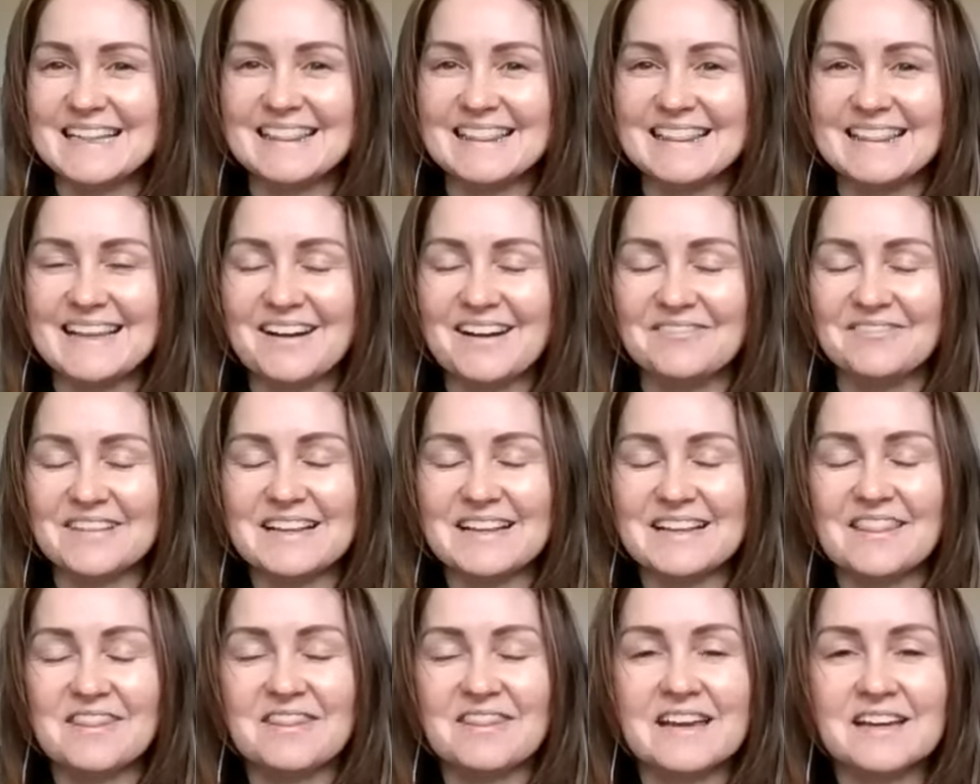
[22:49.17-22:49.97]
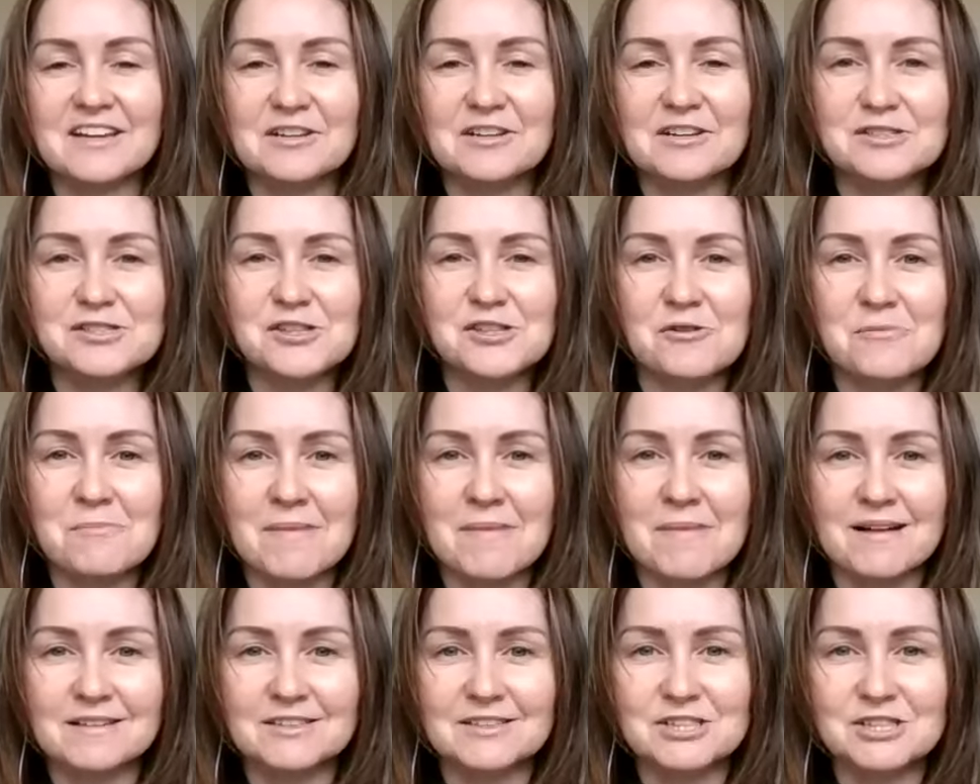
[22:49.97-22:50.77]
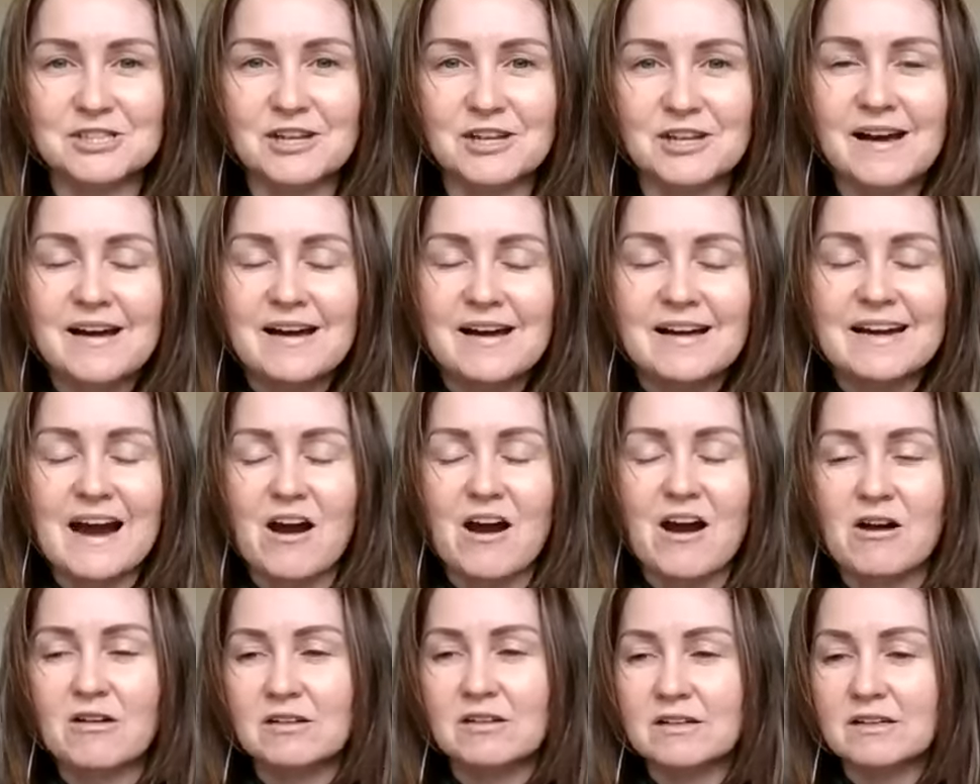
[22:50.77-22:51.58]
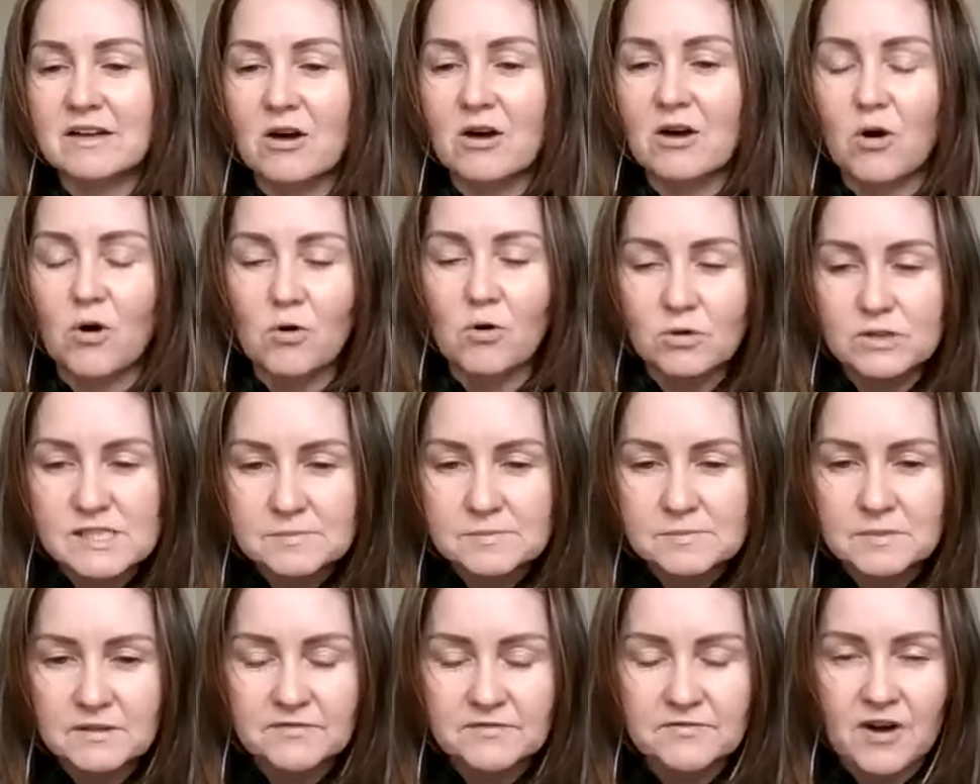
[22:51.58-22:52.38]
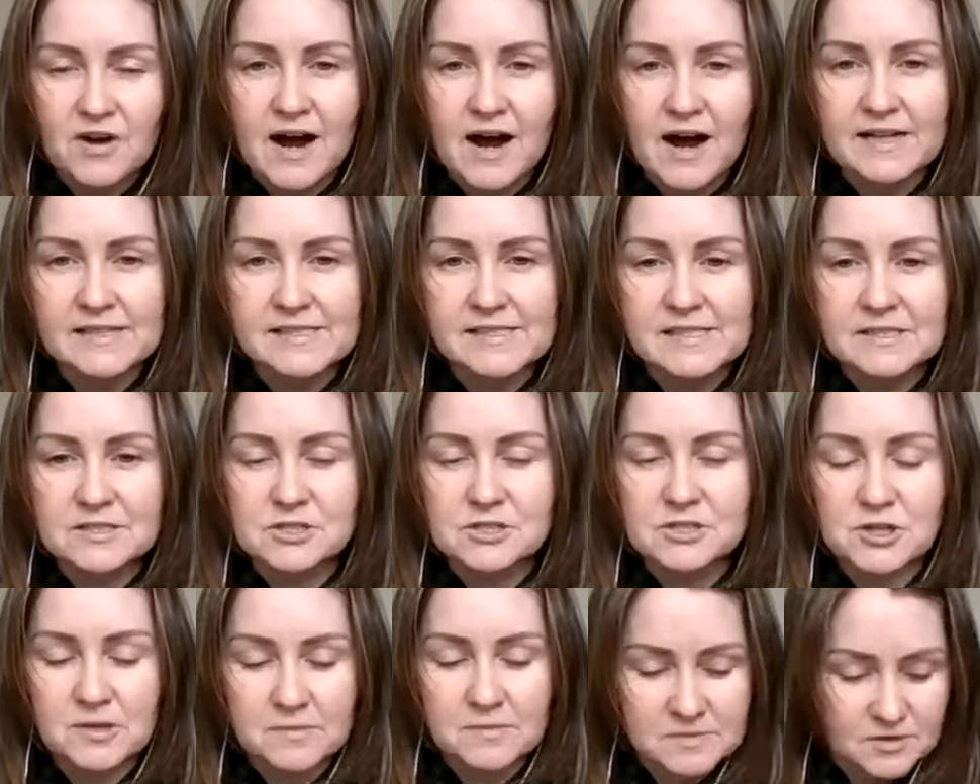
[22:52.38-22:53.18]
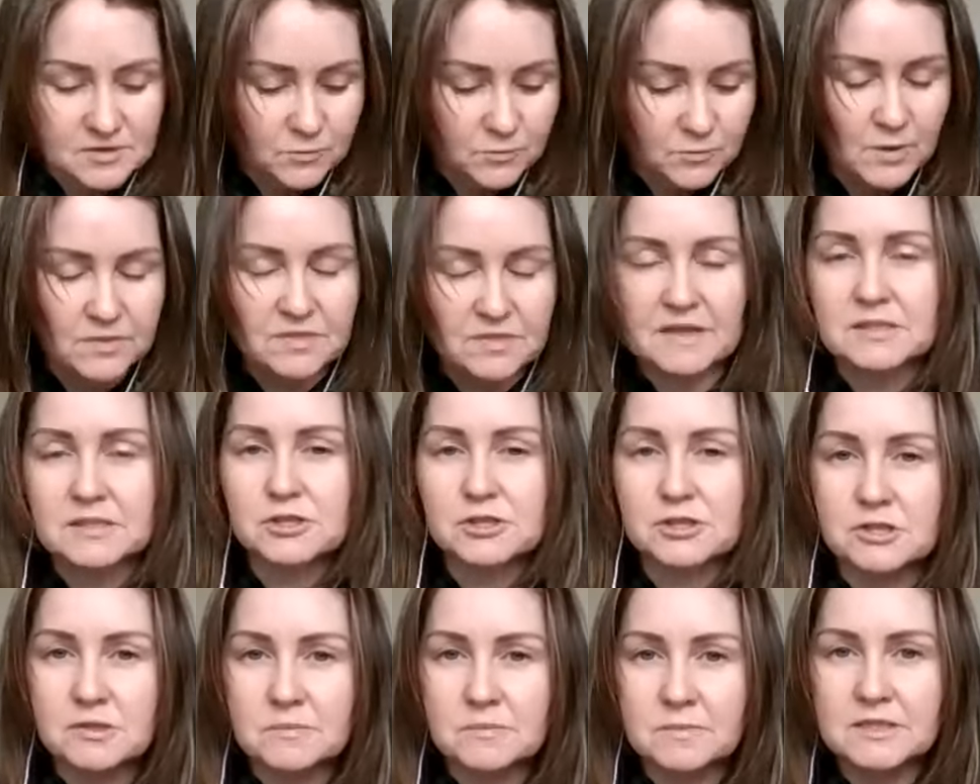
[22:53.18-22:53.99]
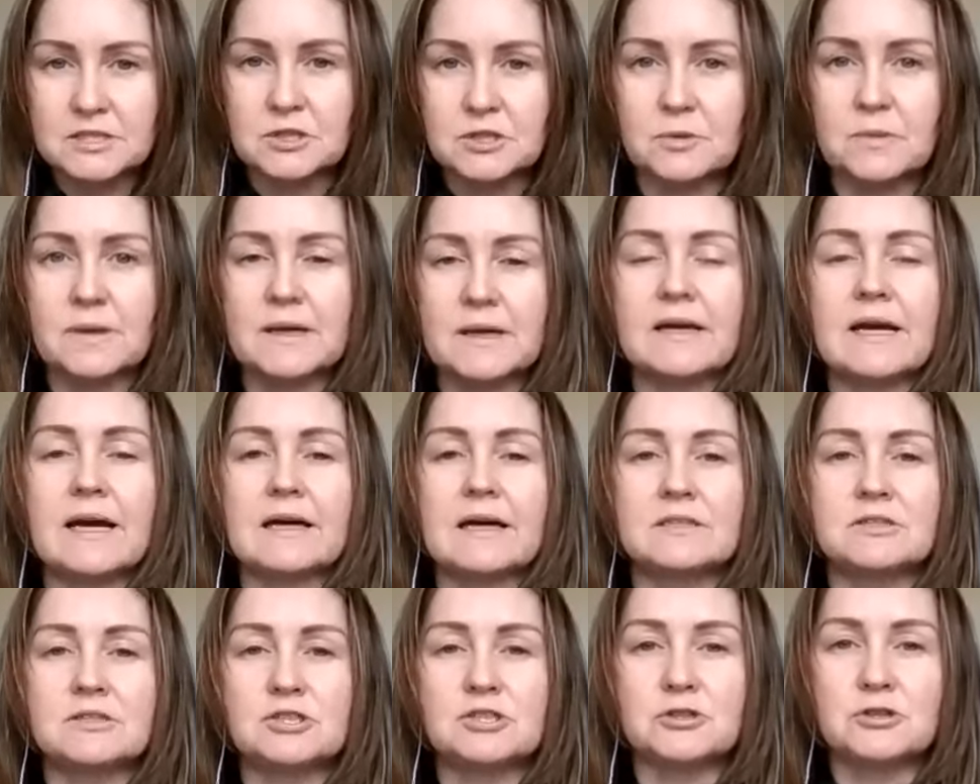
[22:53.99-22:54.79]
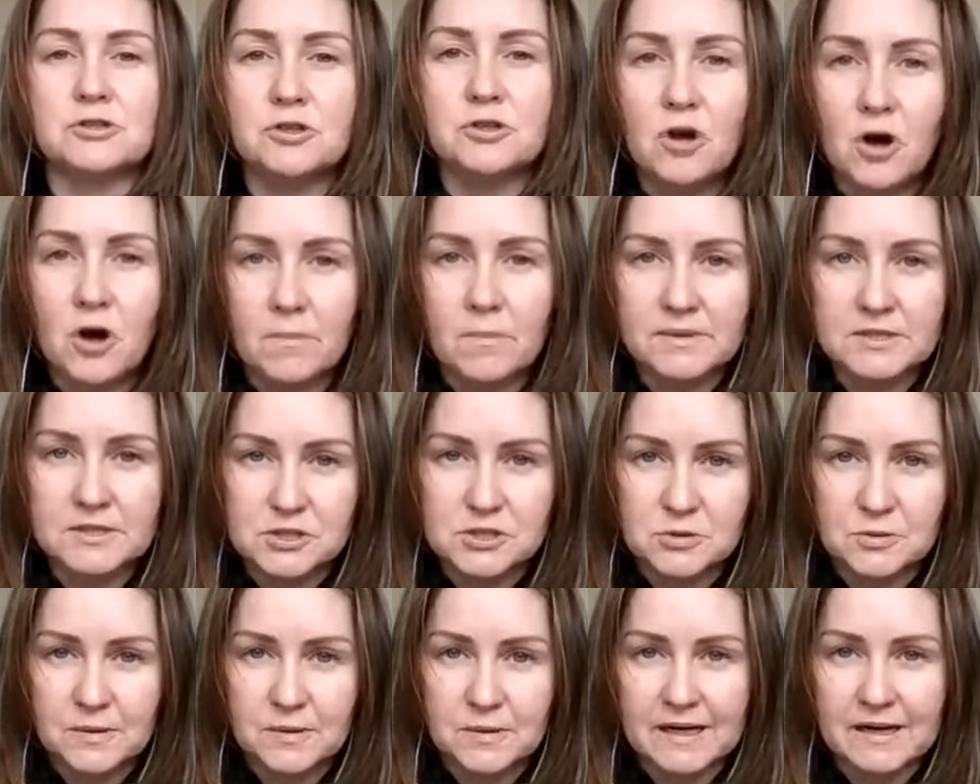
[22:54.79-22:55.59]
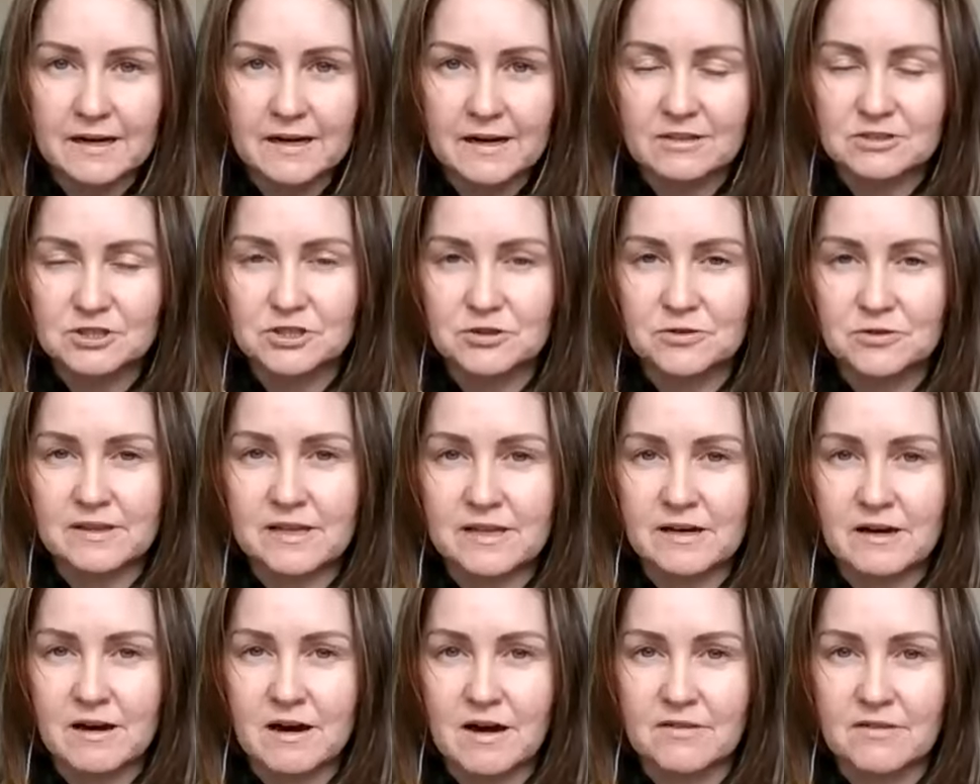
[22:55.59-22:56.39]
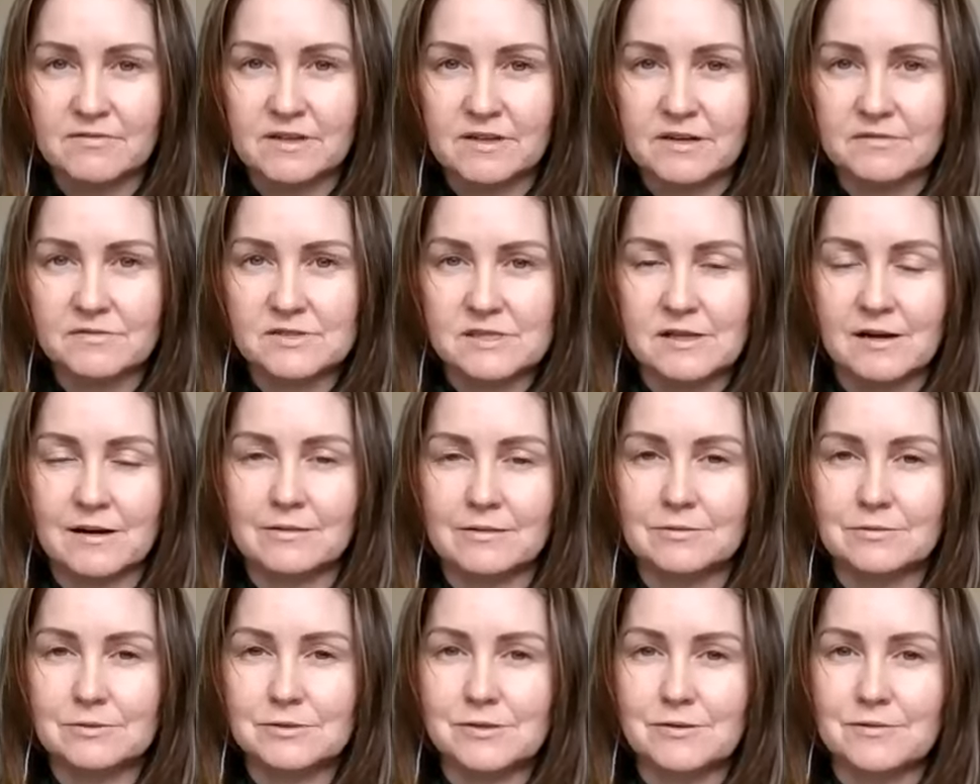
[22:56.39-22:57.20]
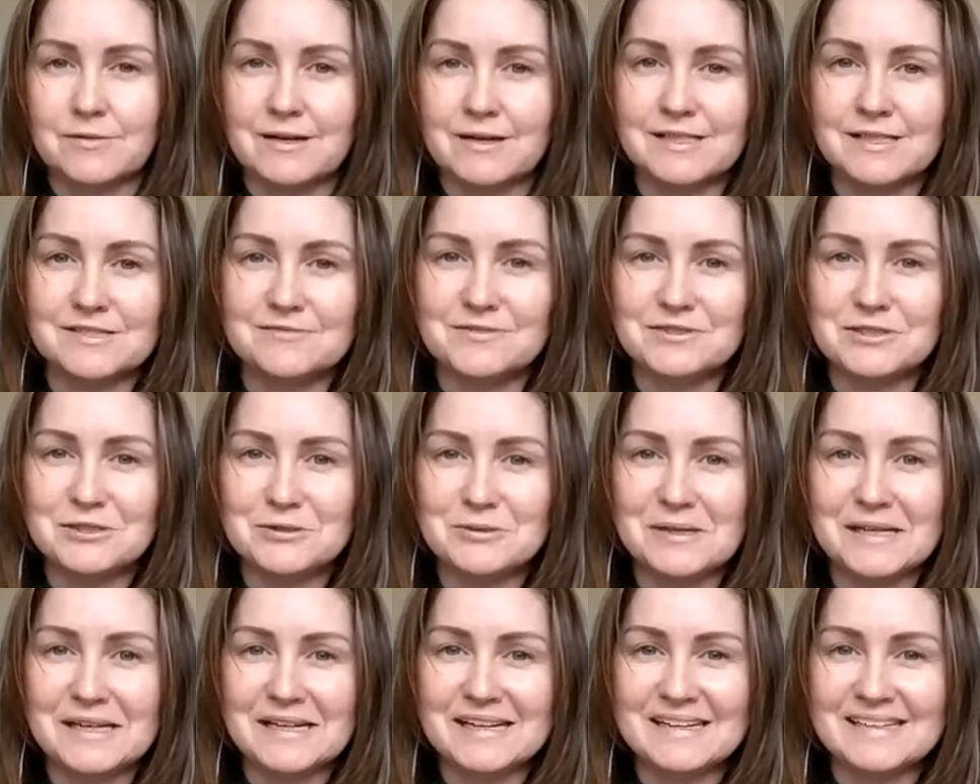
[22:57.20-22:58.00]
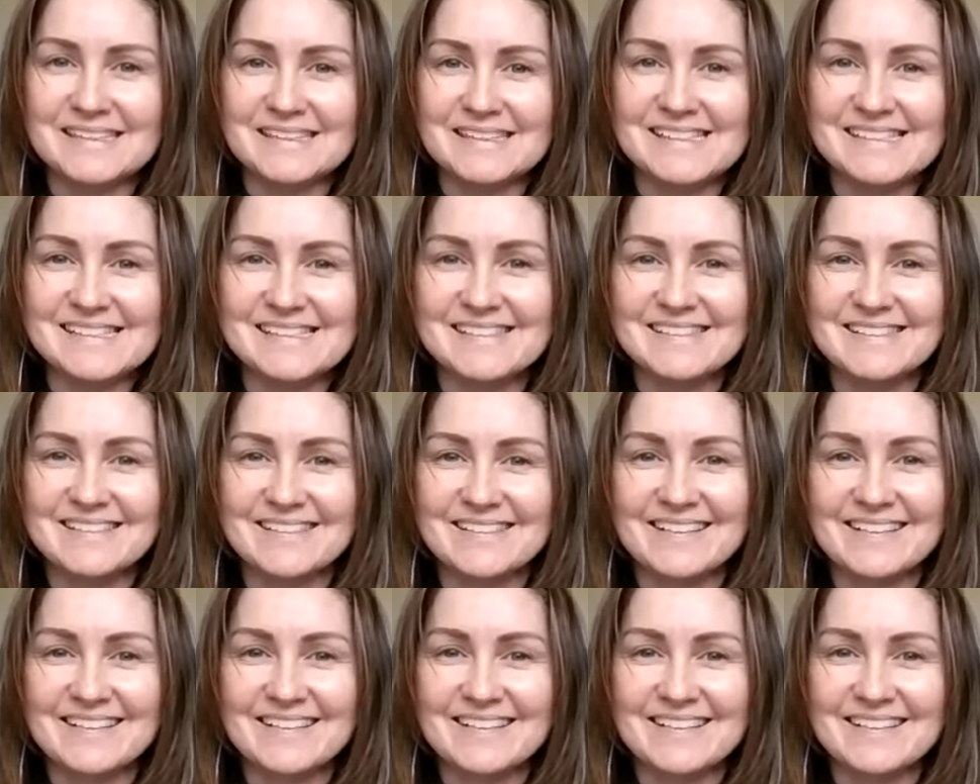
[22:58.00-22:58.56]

Love it. Thank you so much, Caroline. Awesome advice in terms of what they should be doing and should not be doing during their IVF cycle. So thanks for joining us.